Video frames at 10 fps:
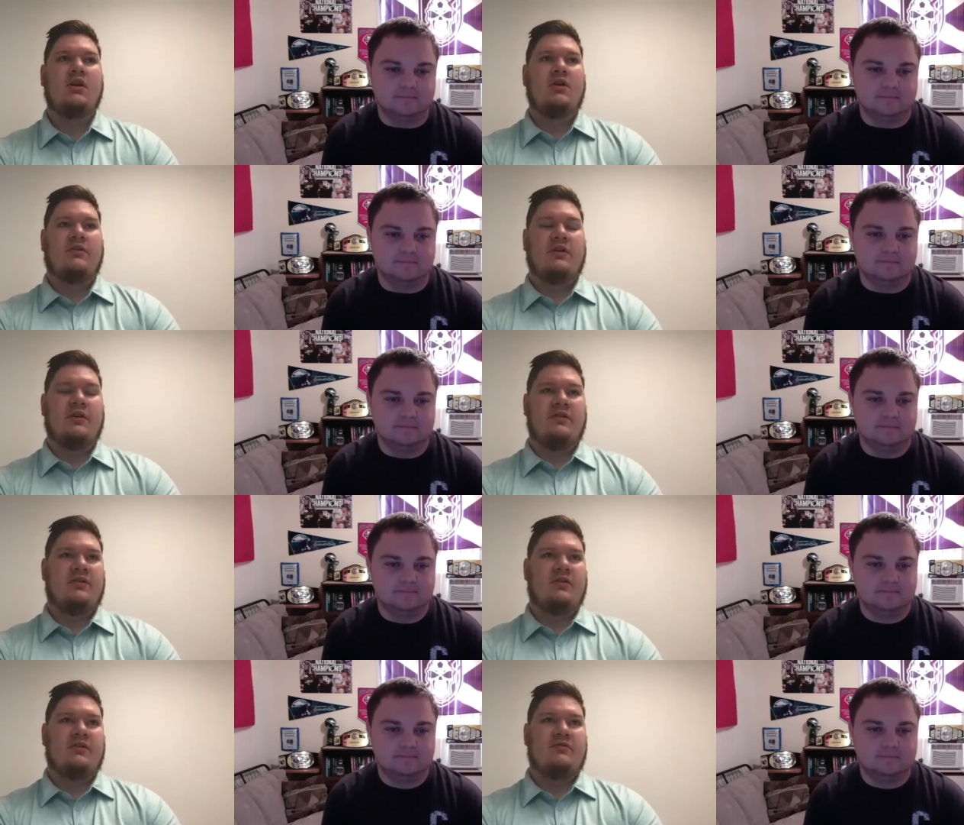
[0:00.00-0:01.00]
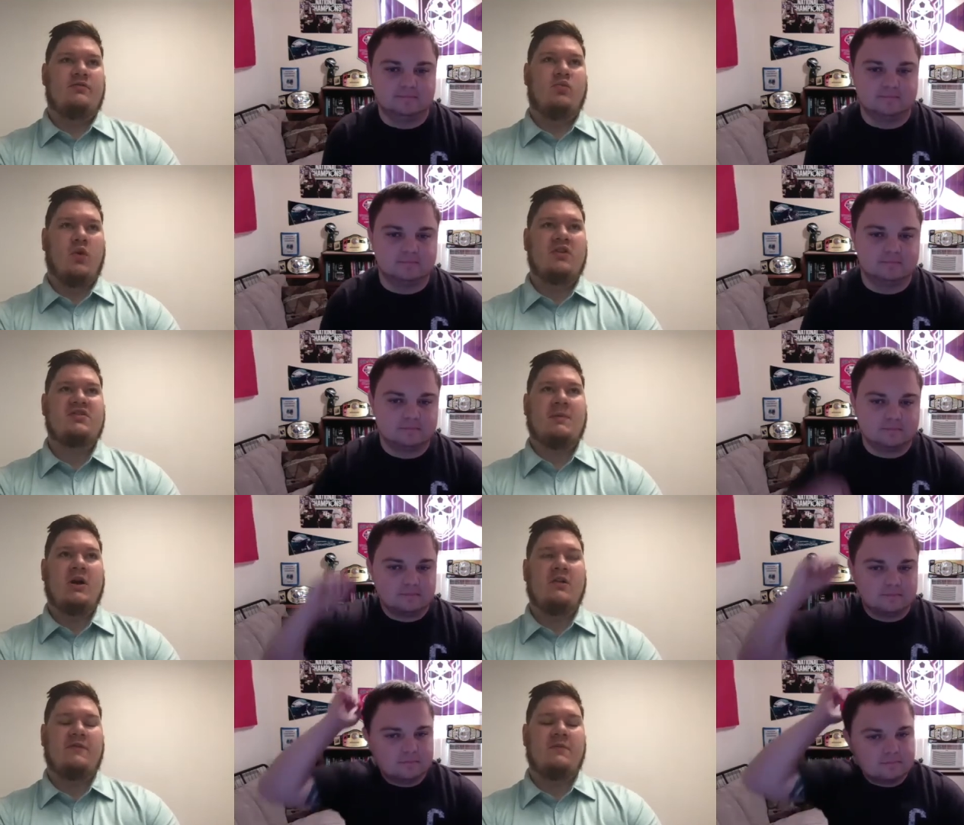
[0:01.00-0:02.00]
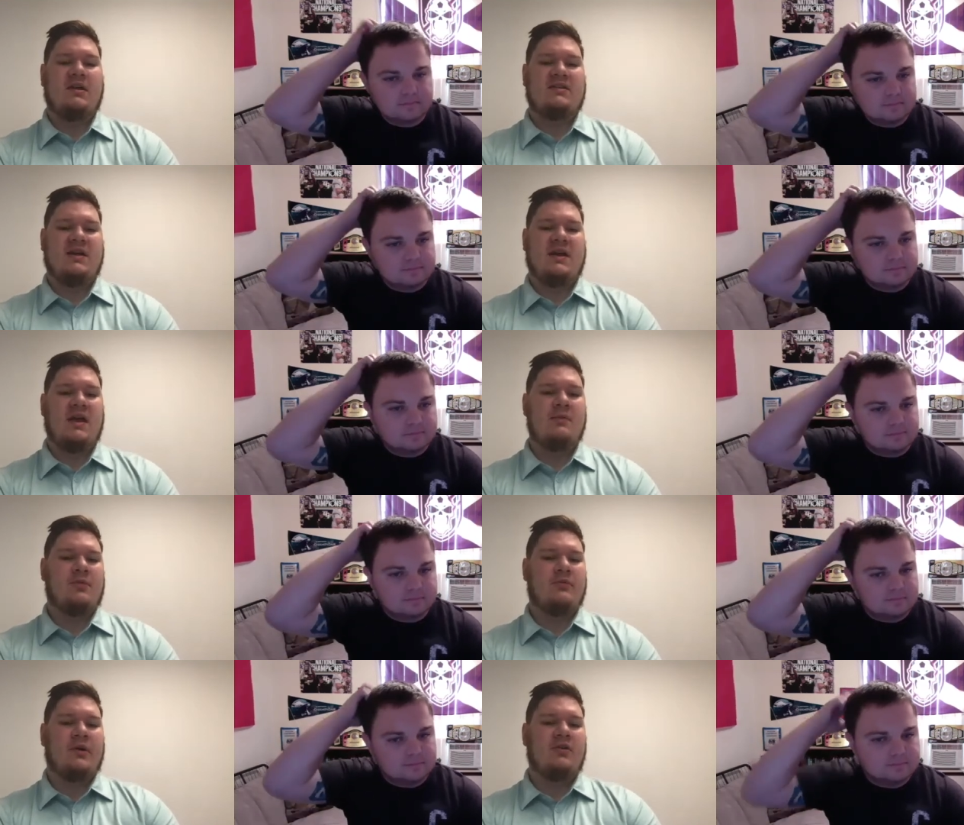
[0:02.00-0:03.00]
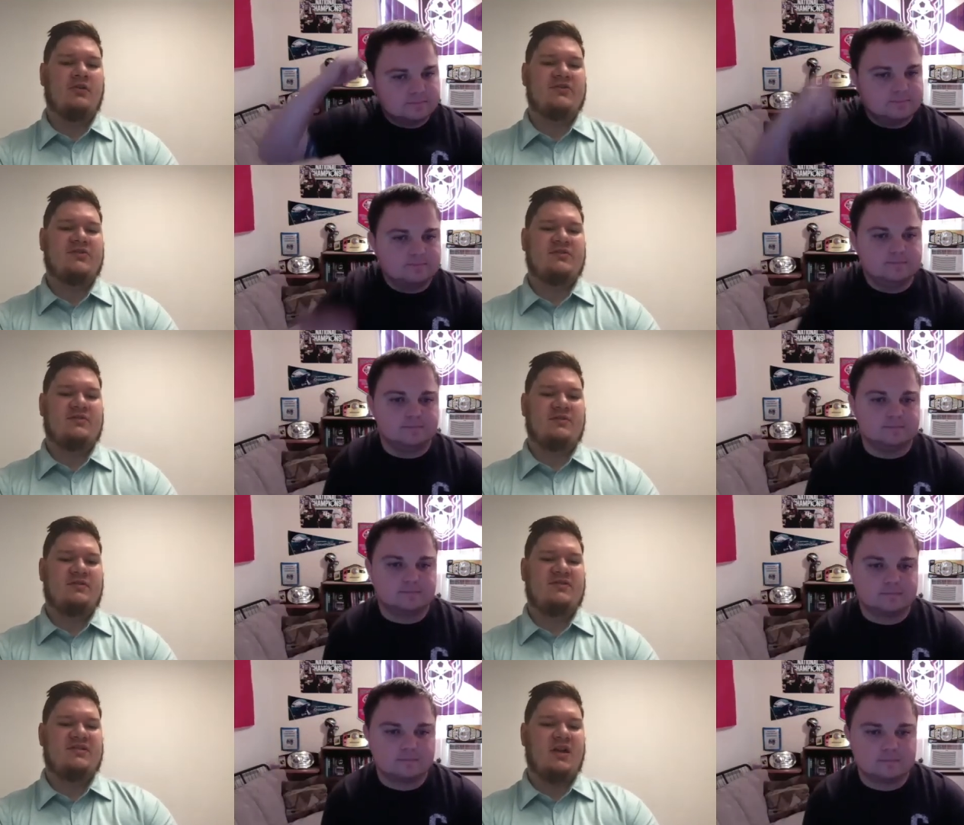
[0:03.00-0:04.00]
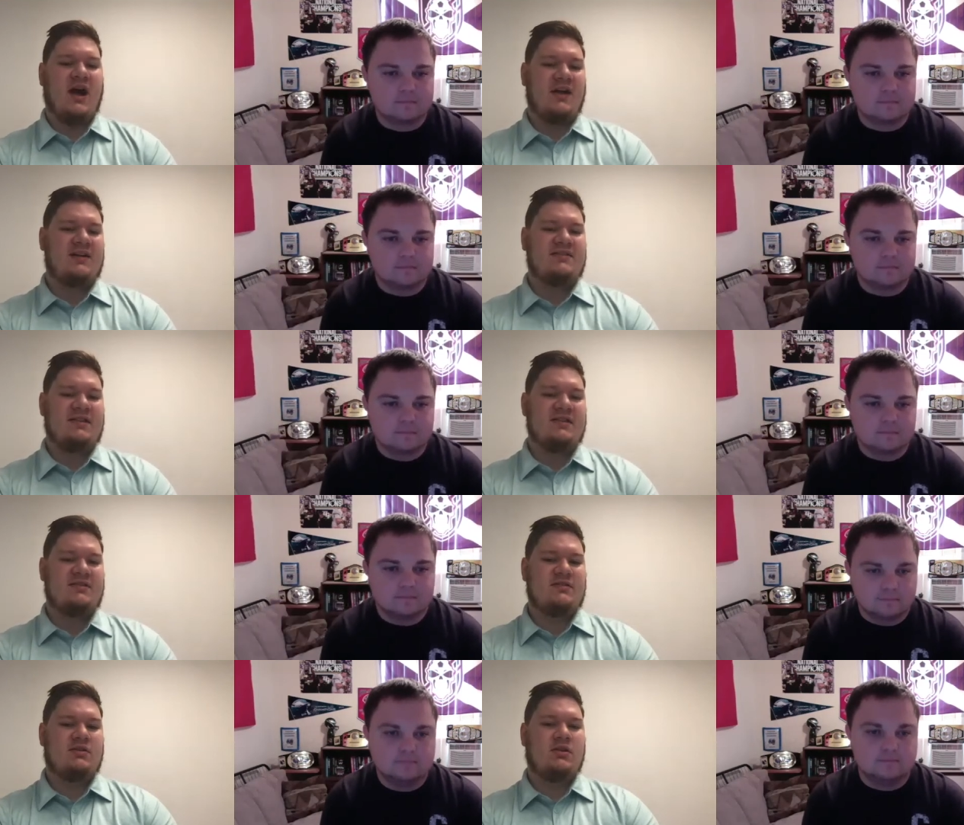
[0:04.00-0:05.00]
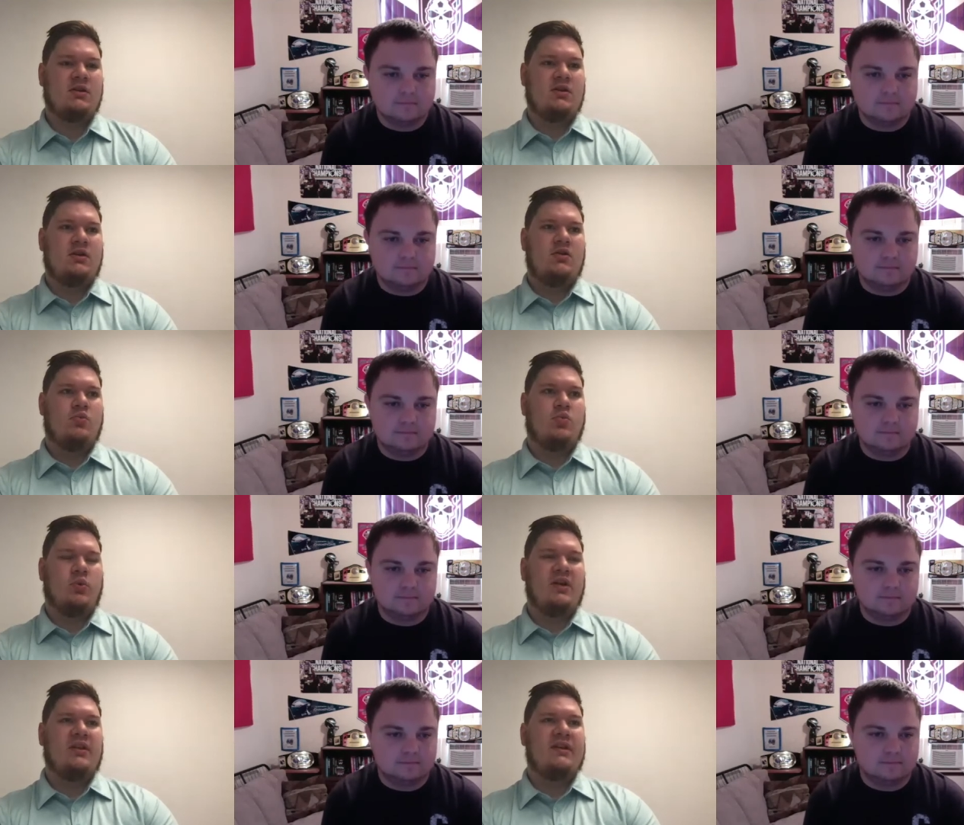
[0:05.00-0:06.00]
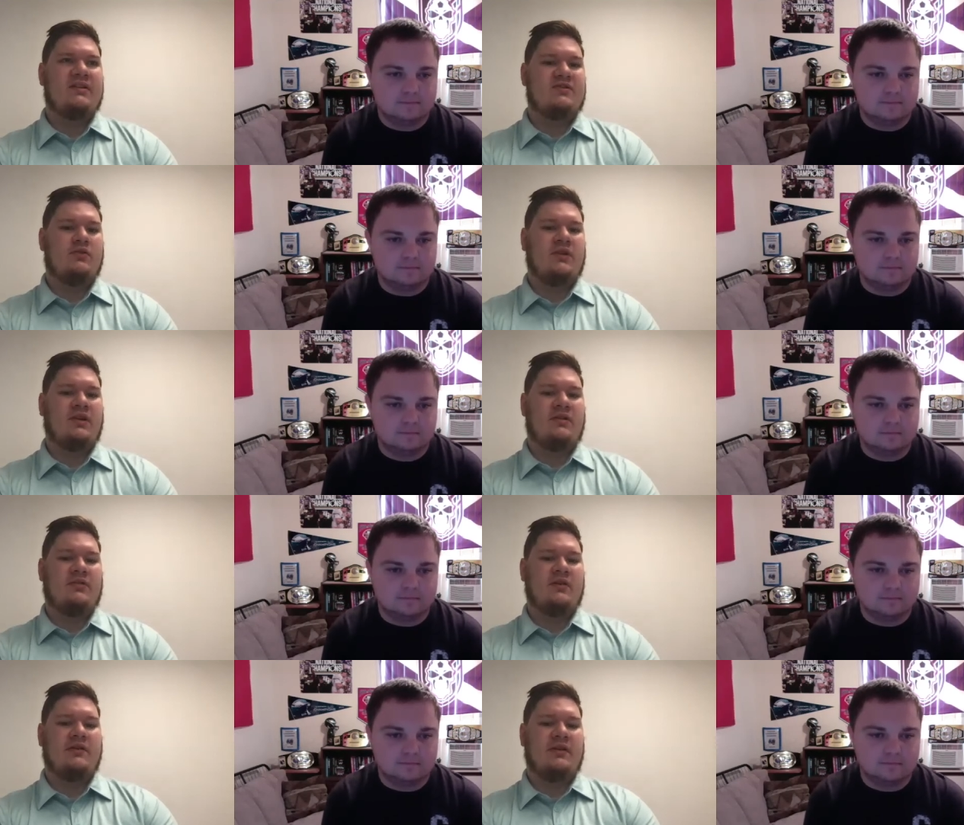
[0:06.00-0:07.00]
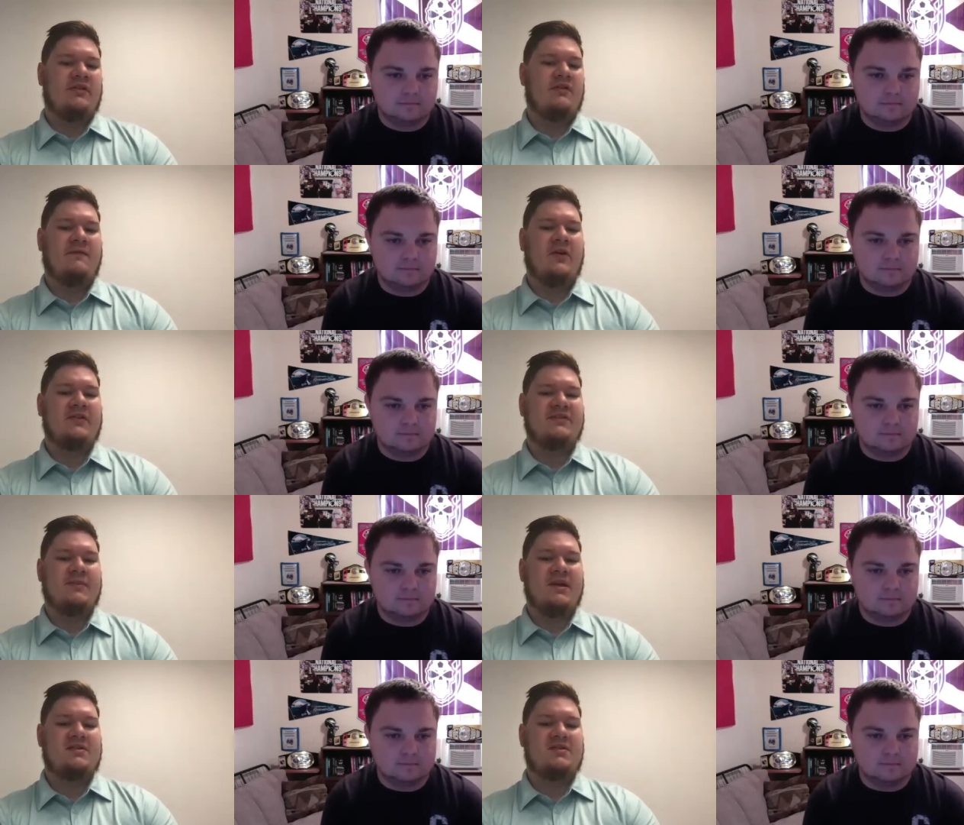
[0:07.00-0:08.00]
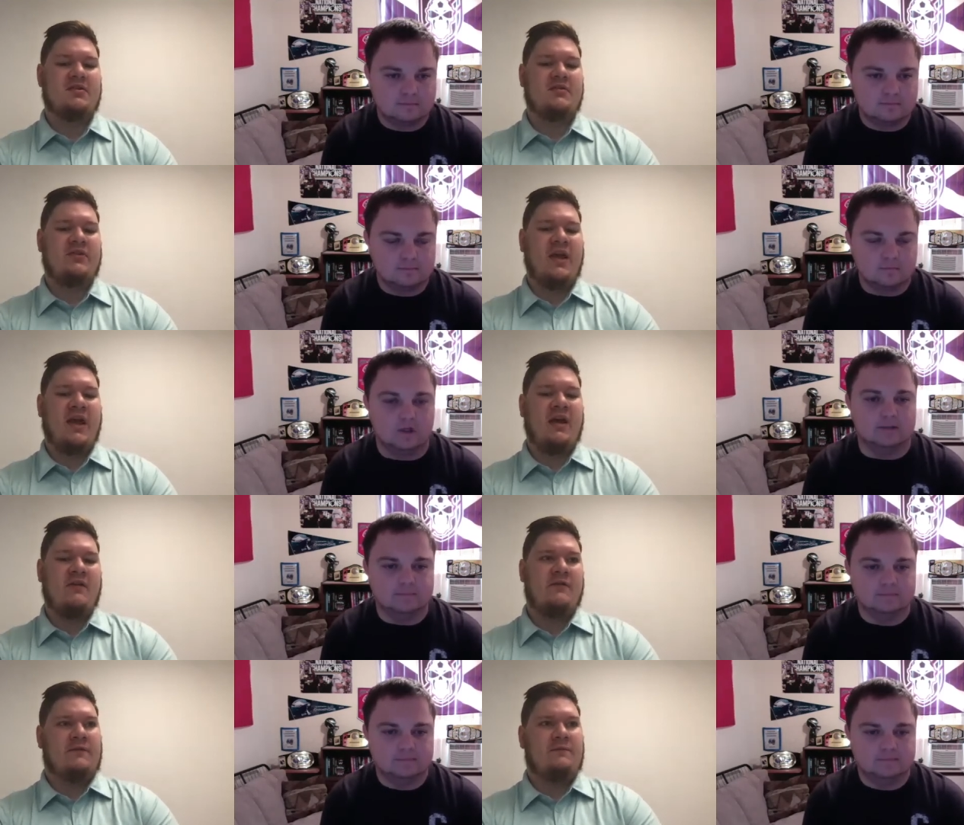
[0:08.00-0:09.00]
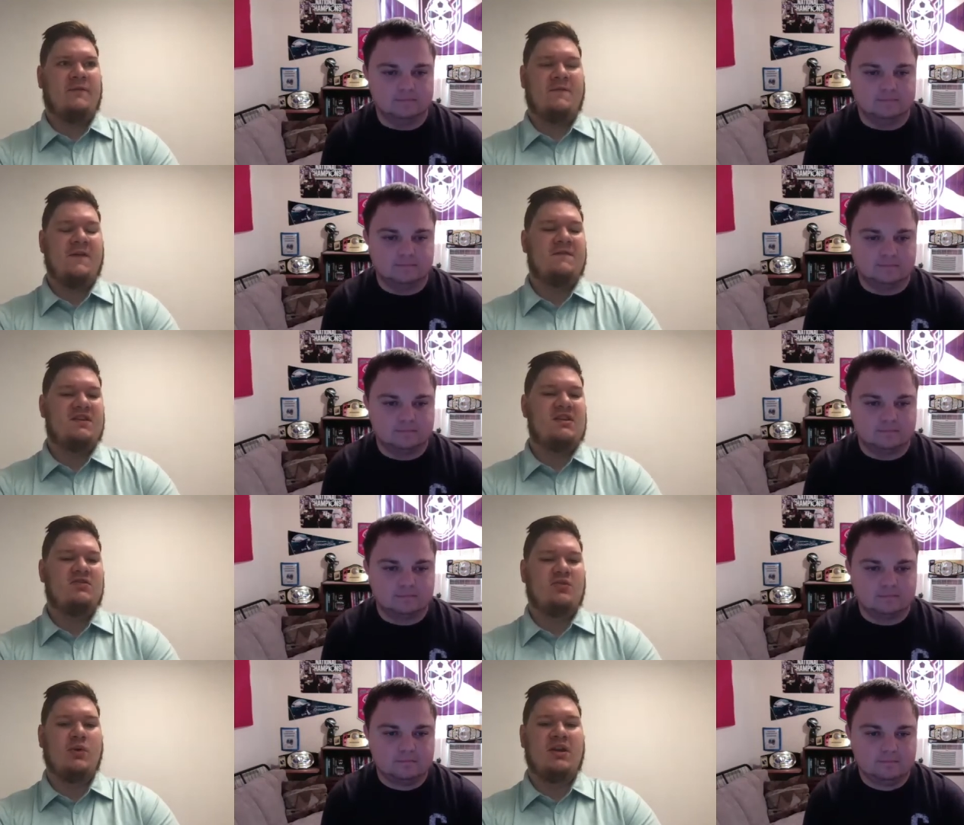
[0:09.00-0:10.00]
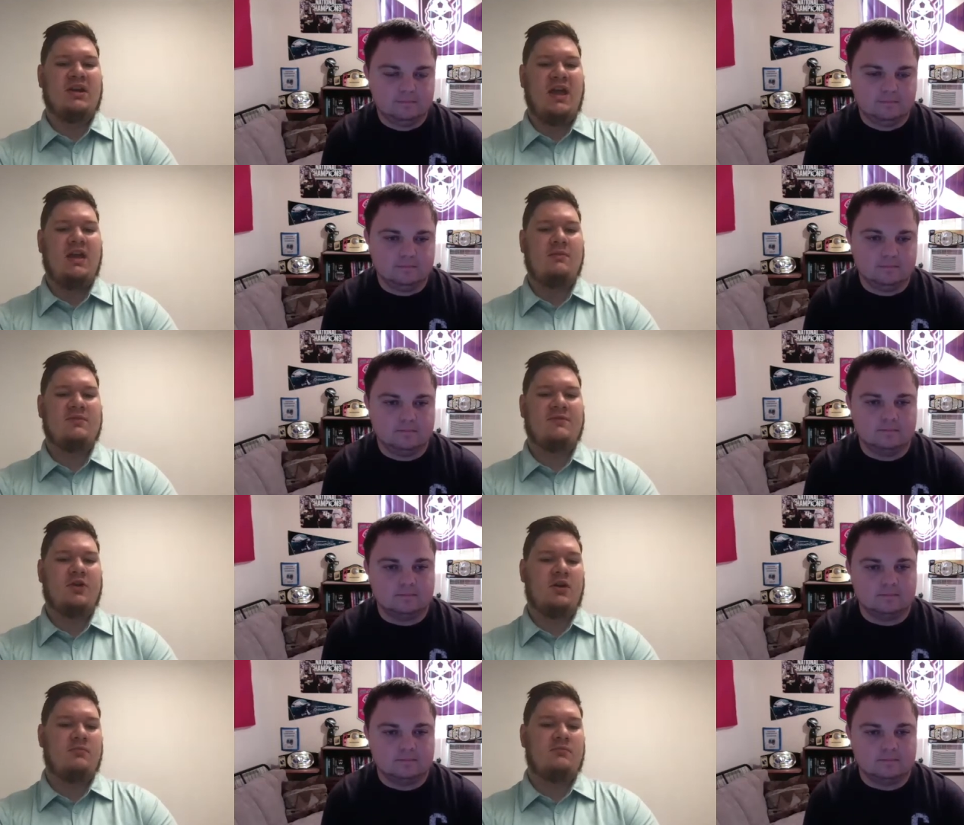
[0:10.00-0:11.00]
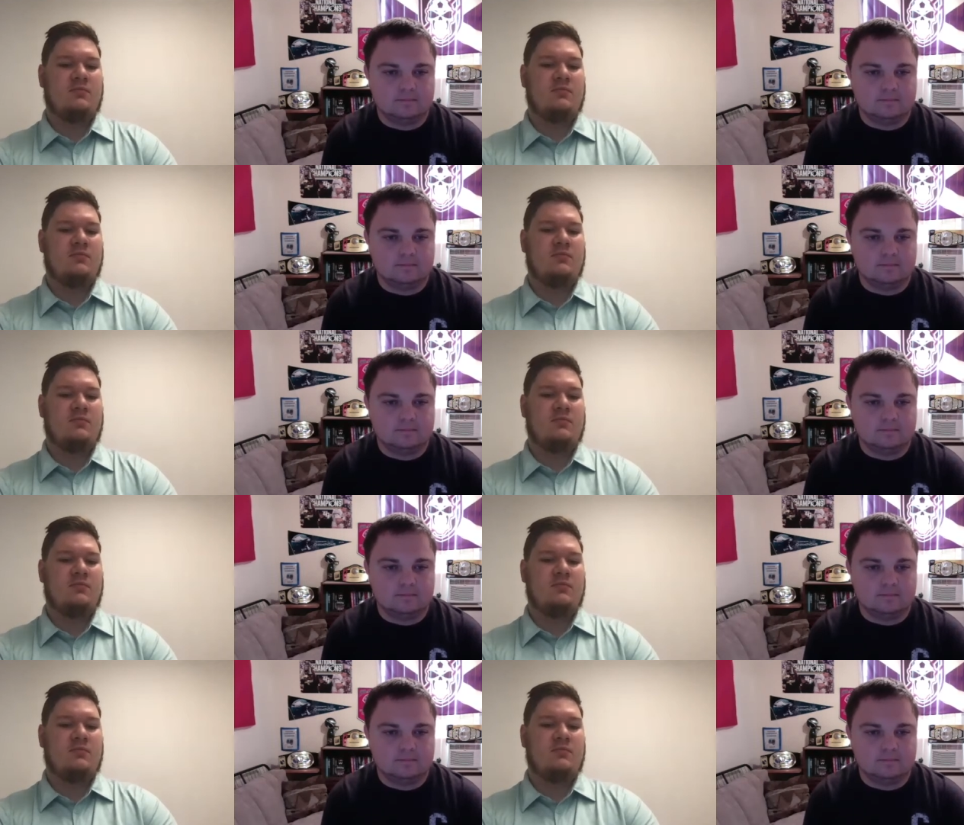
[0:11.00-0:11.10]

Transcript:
Speaker 1: The the worst part for me is that Embry Riddle's hockey season really is only in the in the fall semester. They have 15, 20 games from